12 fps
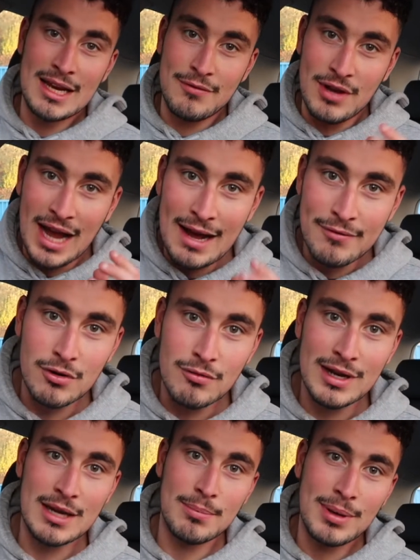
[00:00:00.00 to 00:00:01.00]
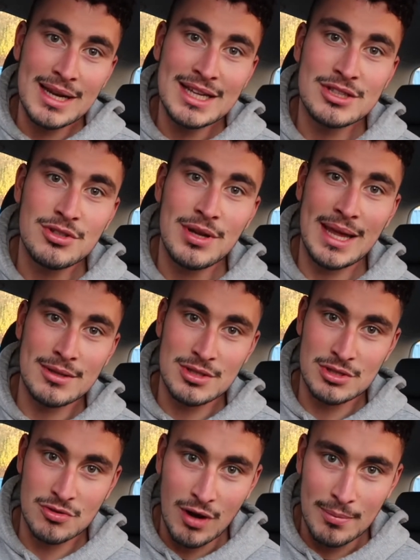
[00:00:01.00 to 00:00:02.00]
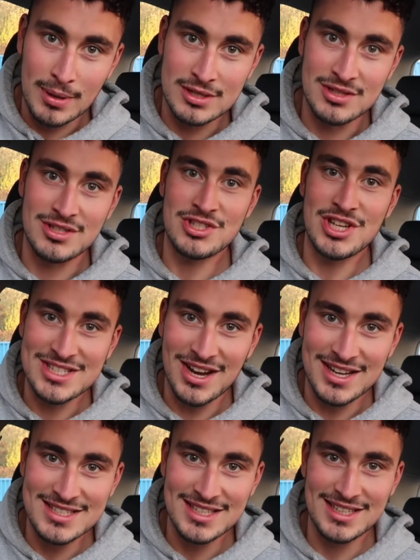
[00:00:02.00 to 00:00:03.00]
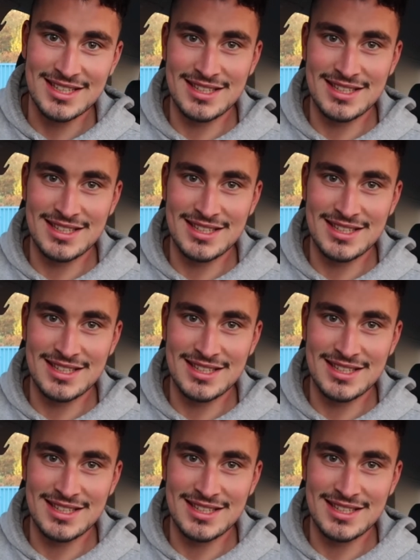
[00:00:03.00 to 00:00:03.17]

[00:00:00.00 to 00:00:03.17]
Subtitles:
and if you haven't already, please do hit the subscribe button. Cheers guys.